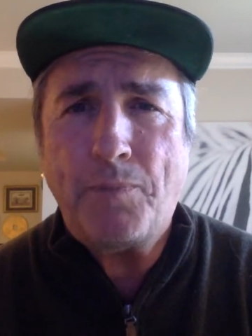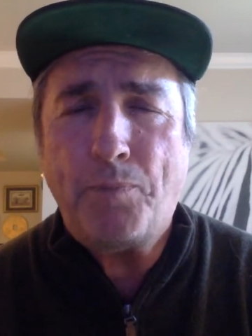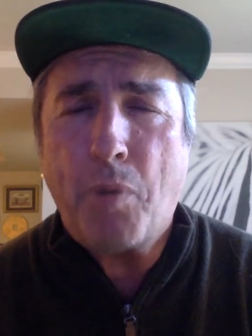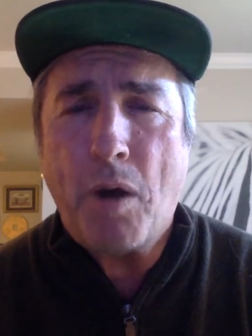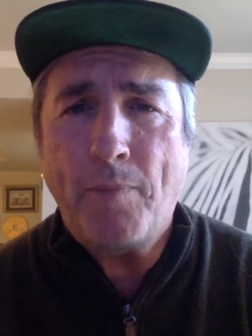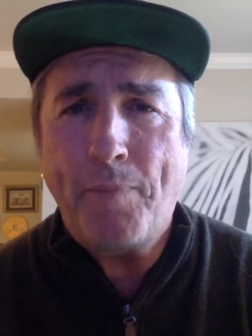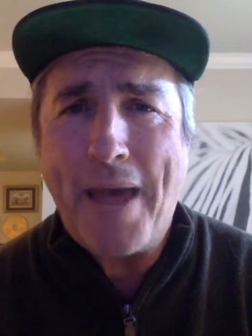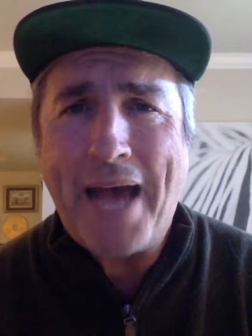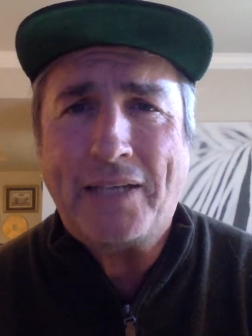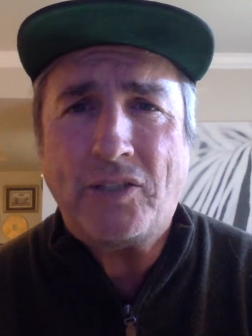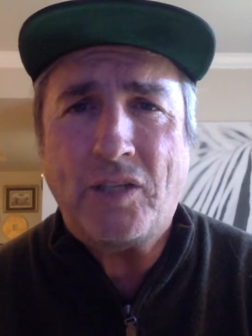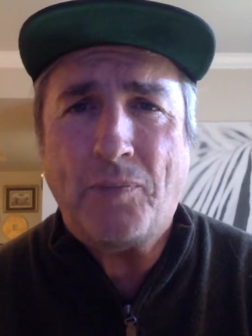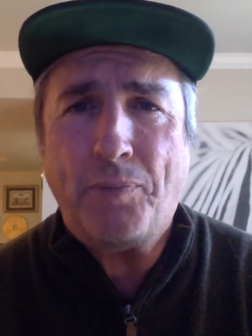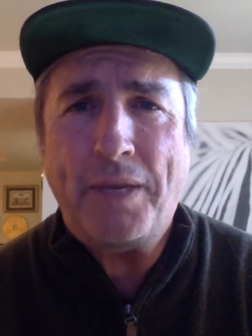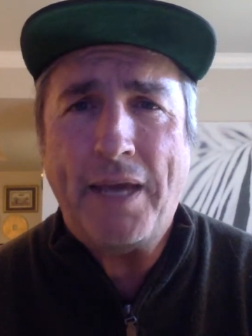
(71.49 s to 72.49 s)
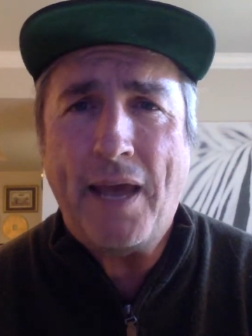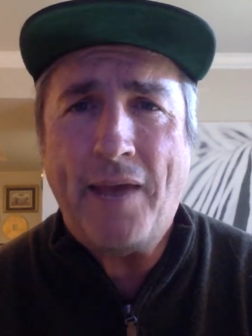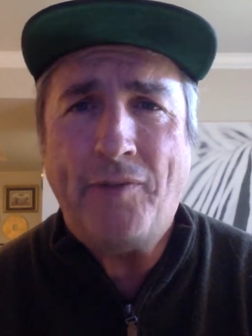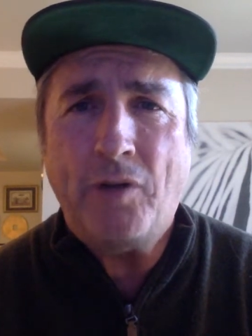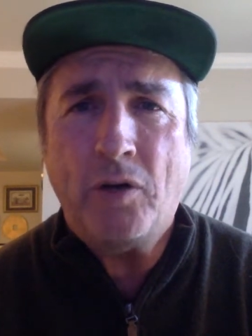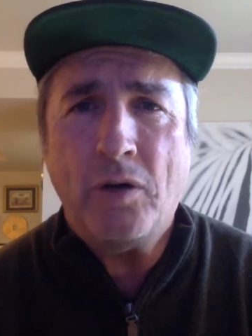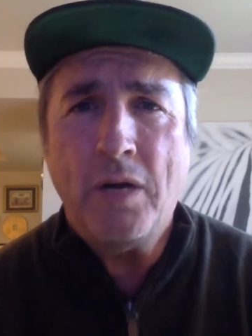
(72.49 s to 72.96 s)
bombastic
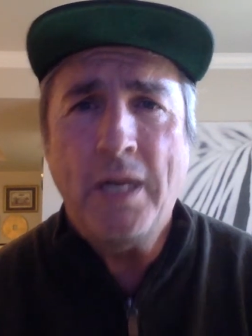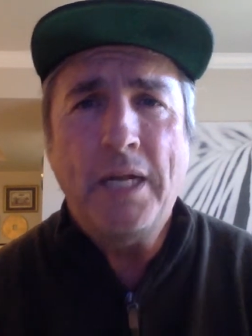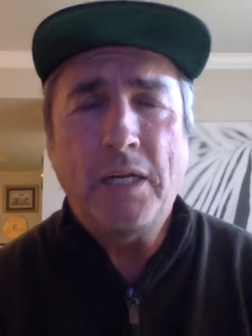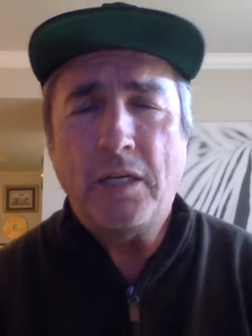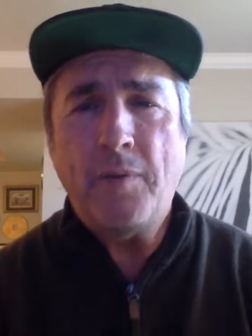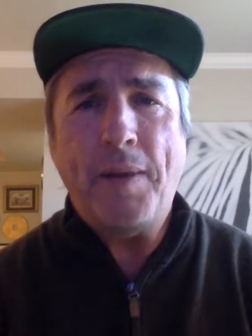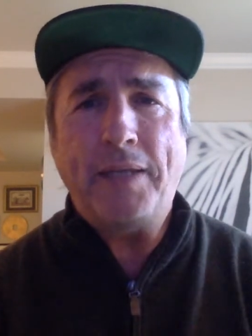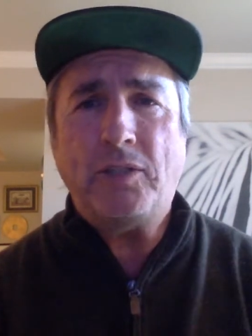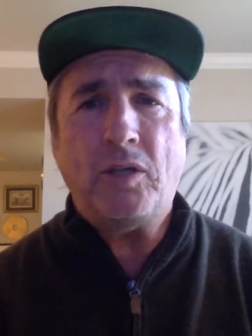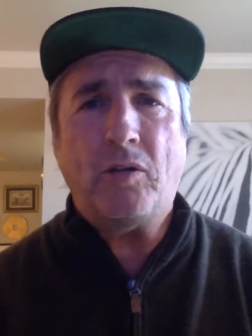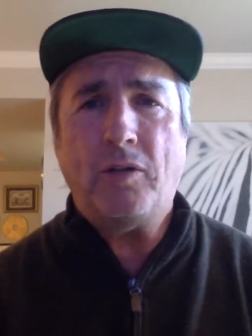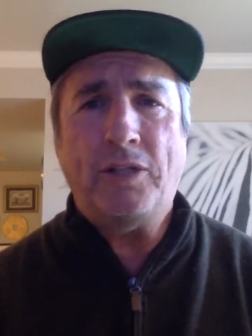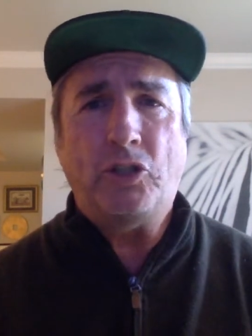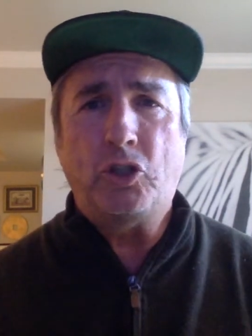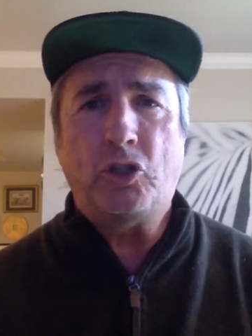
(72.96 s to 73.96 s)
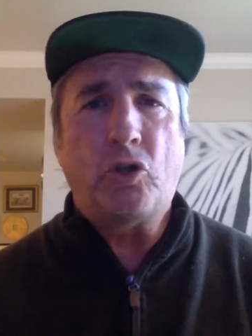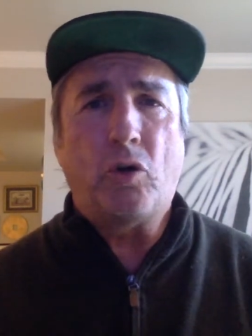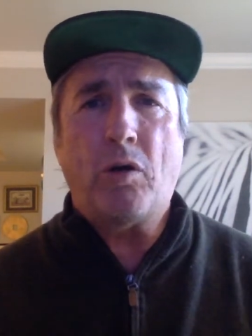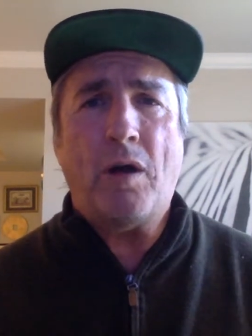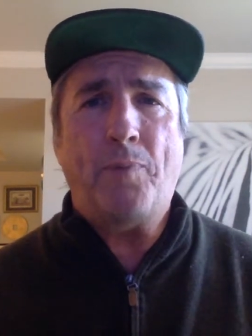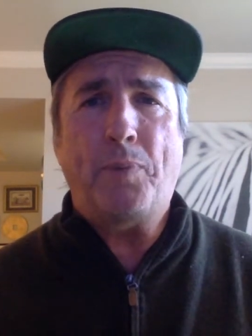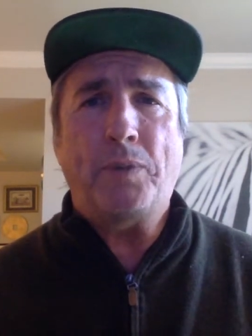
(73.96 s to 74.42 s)
behavior to basically
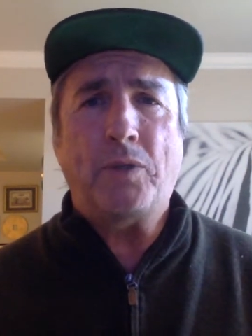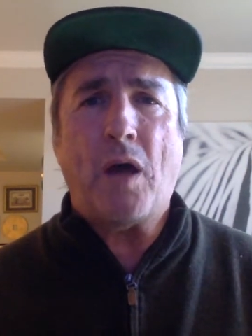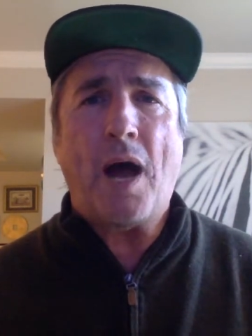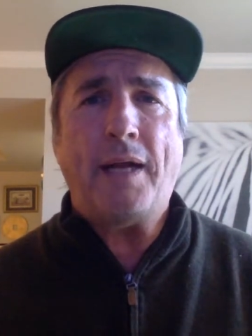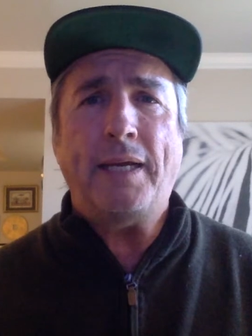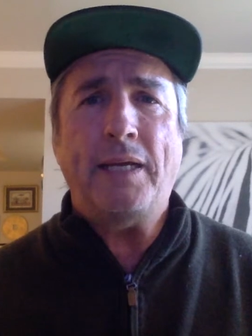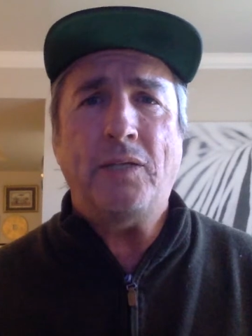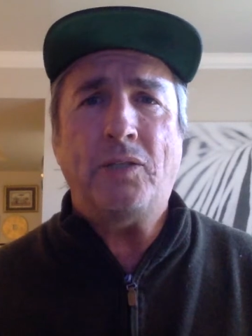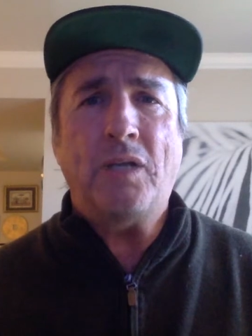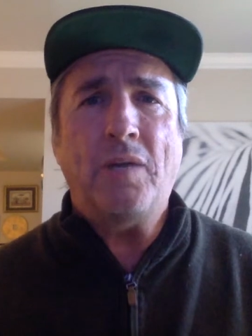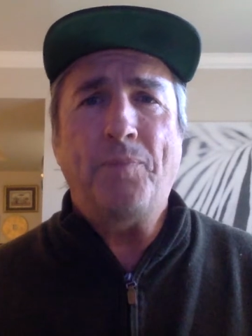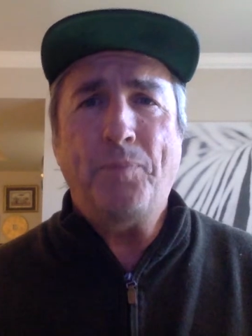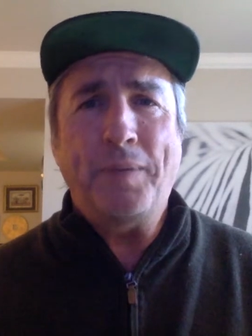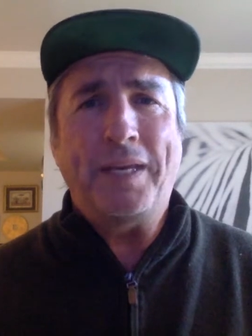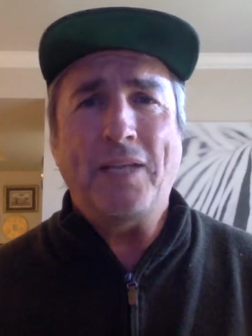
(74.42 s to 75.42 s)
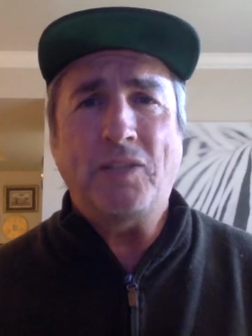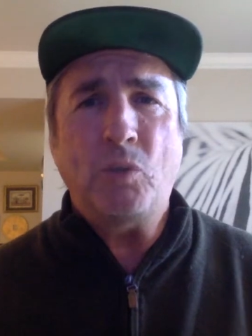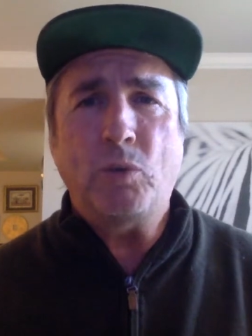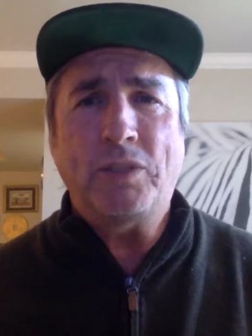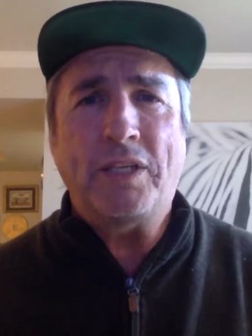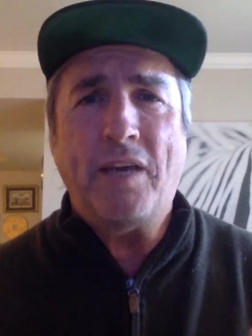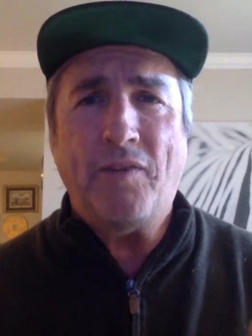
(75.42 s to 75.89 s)
stir up his audience because he
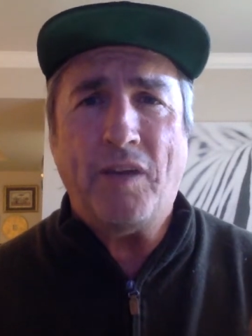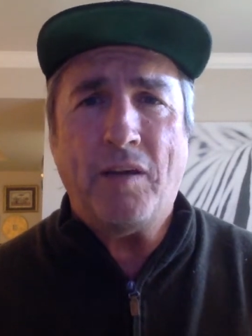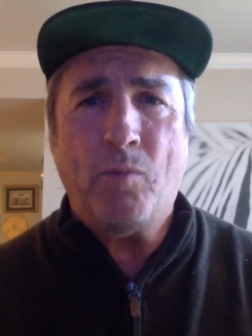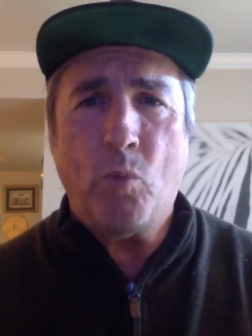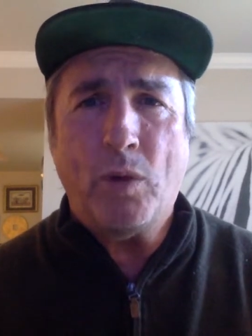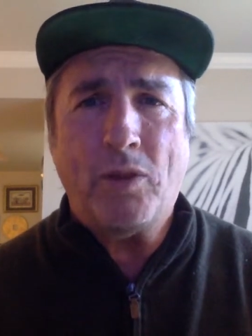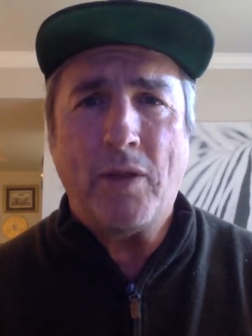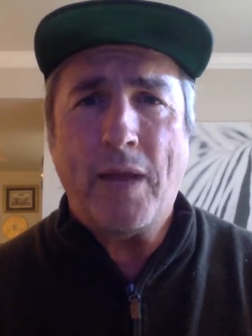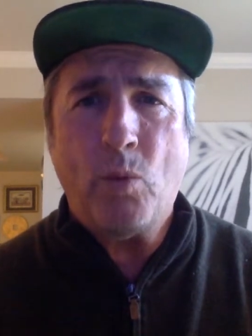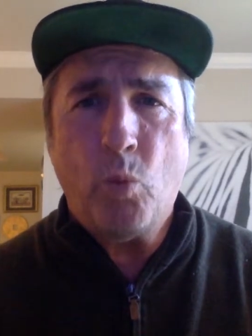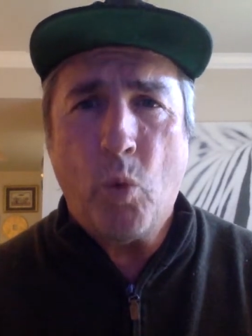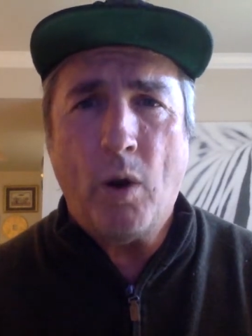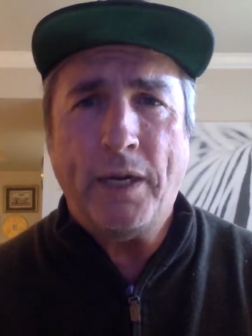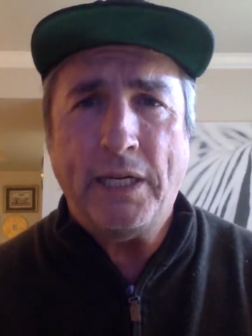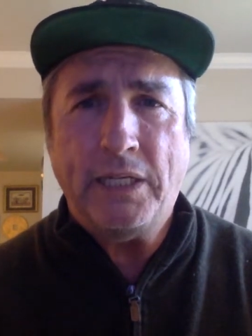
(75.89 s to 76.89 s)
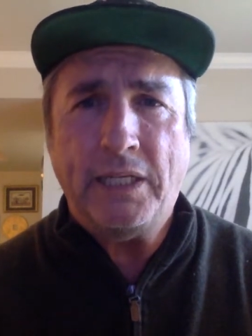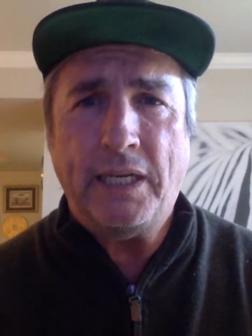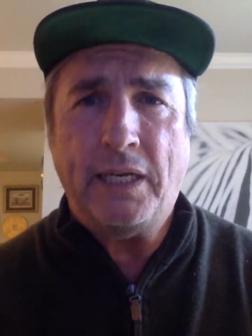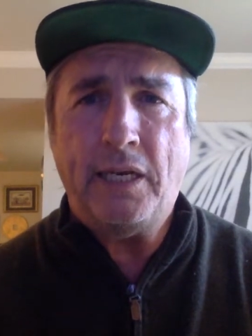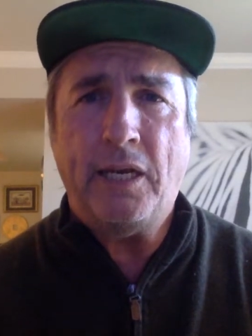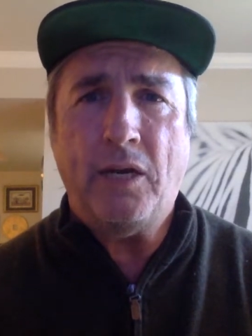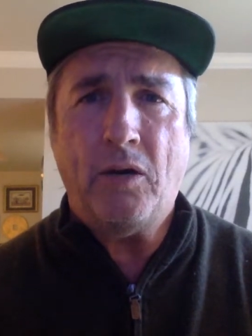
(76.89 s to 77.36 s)
was giving them what they wanted to
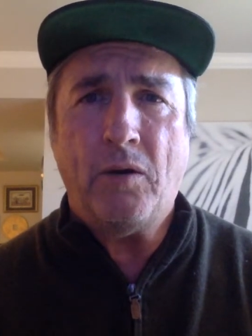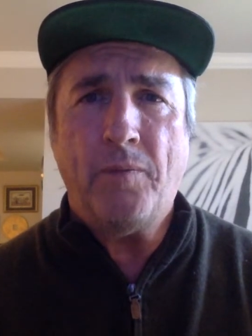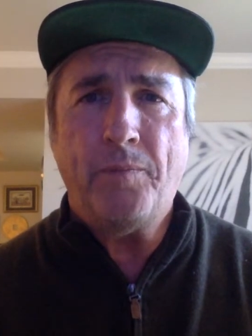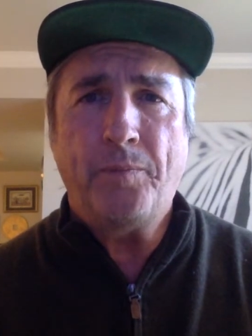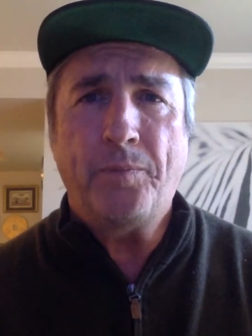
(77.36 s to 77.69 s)
hear.